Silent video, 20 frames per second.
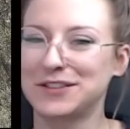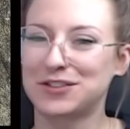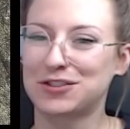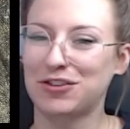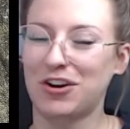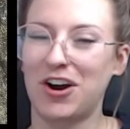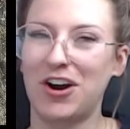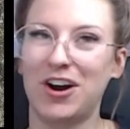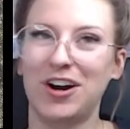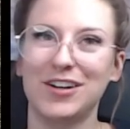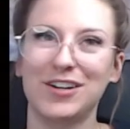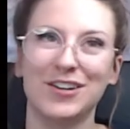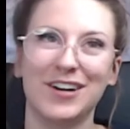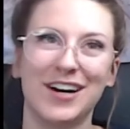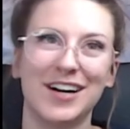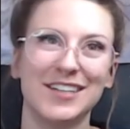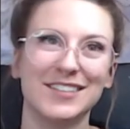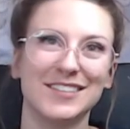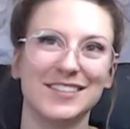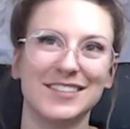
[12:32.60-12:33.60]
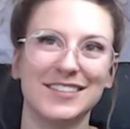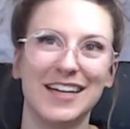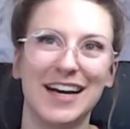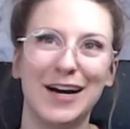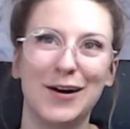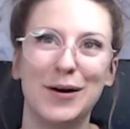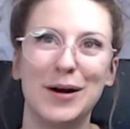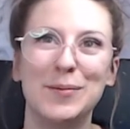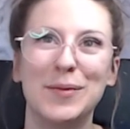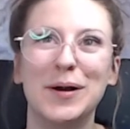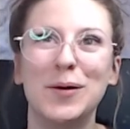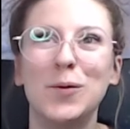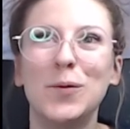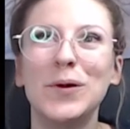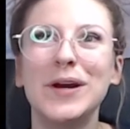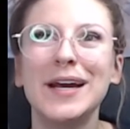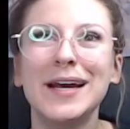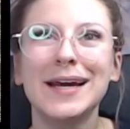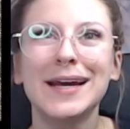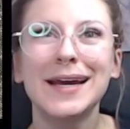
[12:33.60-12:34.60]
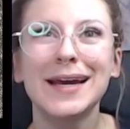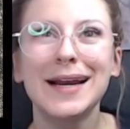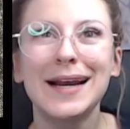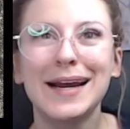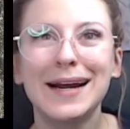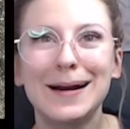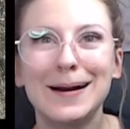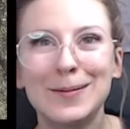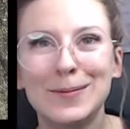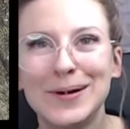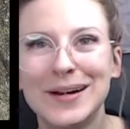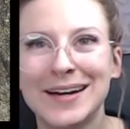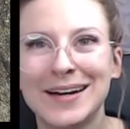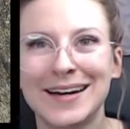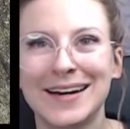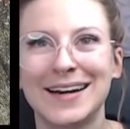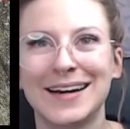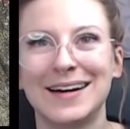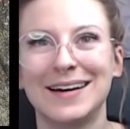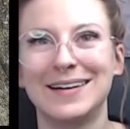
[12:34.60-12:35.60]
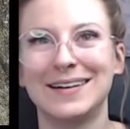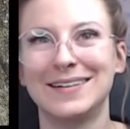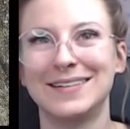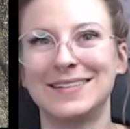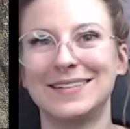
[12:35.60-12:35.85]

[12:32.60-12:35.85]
strong, you guys, and now I'm a weaky little weakling.